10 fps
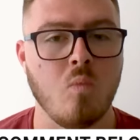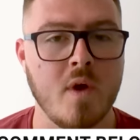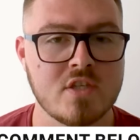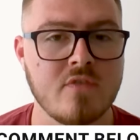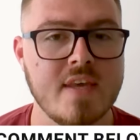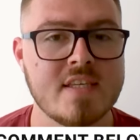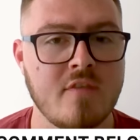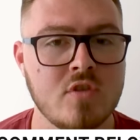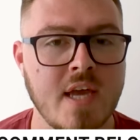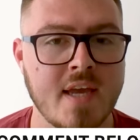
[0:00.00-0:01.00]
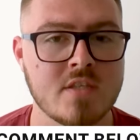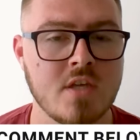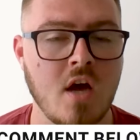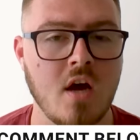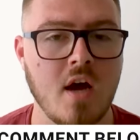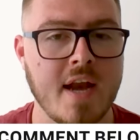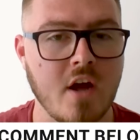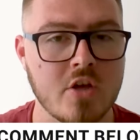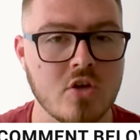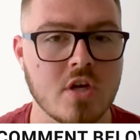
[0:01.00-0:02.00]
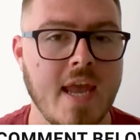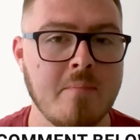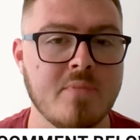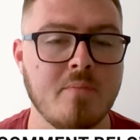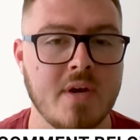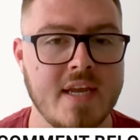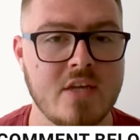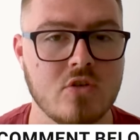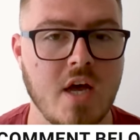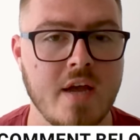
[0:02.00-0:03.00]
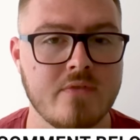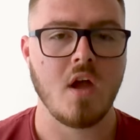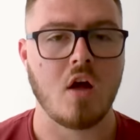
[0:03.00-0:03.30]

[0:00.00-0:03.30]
Which of these have you taken to heart and are you going to implement in your life?